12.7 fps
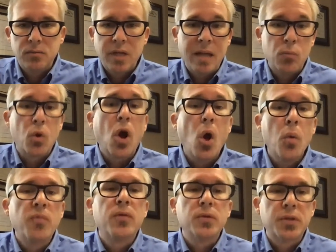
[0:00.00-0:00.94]
and we're
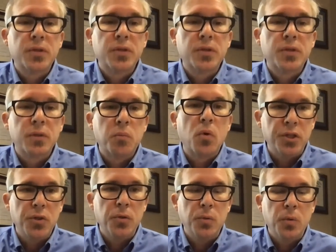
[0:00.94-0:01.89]
hopeful to bring
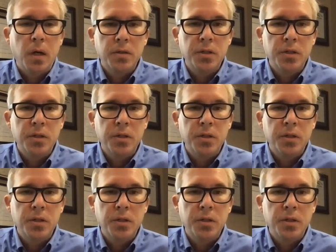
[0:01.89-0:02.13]
you,